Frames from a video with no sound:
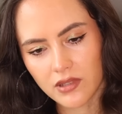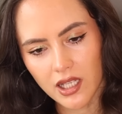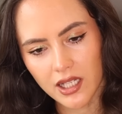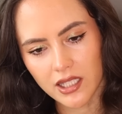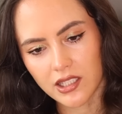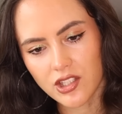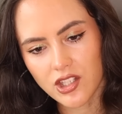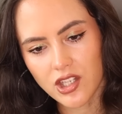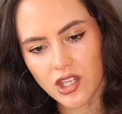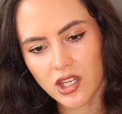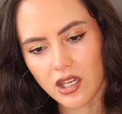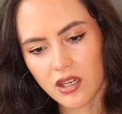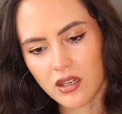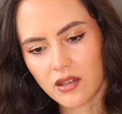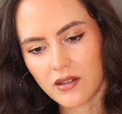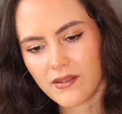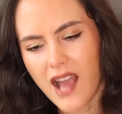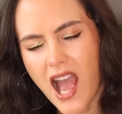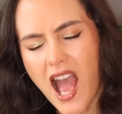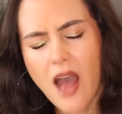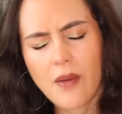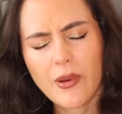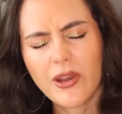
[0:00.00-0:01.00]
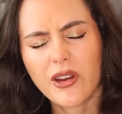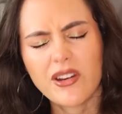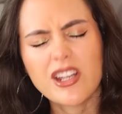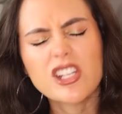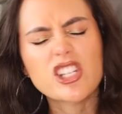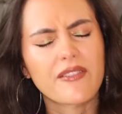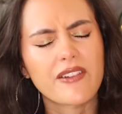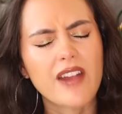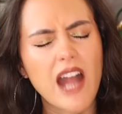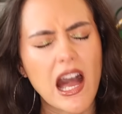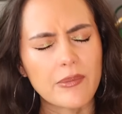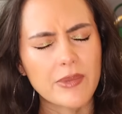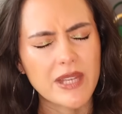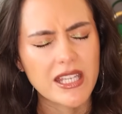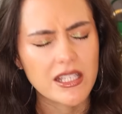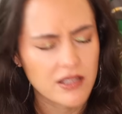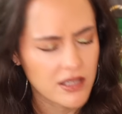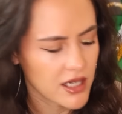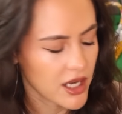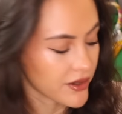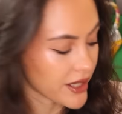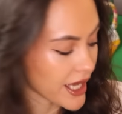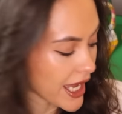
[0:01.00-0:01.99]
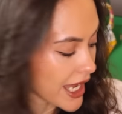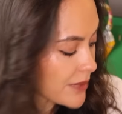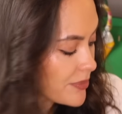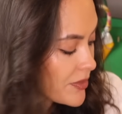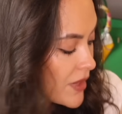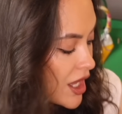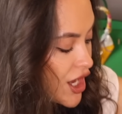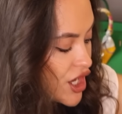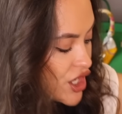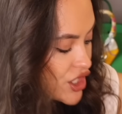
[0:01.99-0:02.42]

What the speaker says: like to, I'm a creature of habit, okay?